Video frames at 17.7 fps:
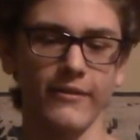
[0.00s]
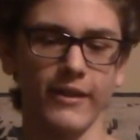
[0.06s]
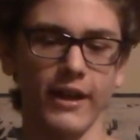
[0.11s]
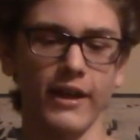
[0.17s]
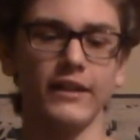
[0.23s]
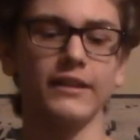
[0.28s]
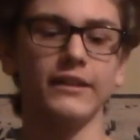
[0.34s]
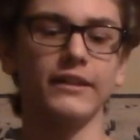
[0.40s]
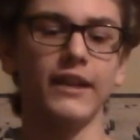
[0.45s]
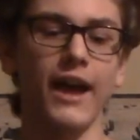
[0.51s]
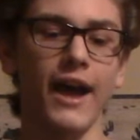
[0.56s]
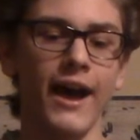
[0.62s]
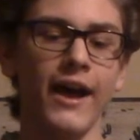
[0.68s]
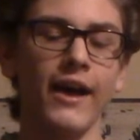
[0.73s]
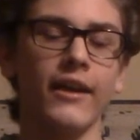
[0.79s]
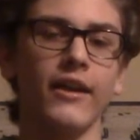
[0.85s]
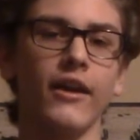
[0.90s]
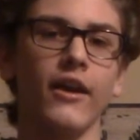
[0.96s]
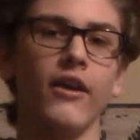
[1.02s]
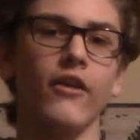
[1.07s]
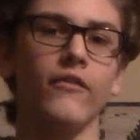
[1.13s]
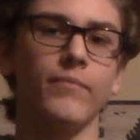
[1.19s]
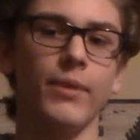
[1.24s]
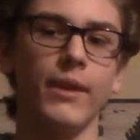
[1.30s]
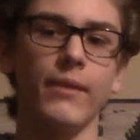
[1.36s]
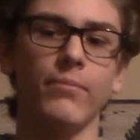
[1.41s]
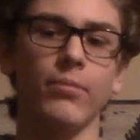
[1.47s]
A lot of
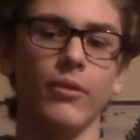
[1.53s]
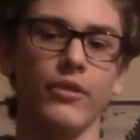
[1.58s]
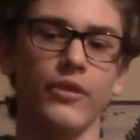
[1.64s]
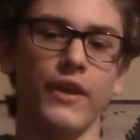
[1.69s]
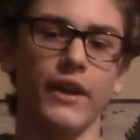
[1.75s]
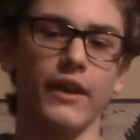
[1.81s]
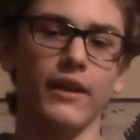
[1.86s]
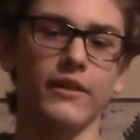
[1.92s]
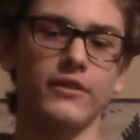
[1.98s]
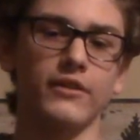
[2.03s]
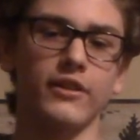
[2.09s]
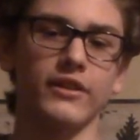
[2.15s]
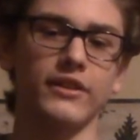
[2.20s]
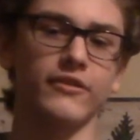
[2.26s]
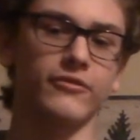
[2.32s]
people think it's just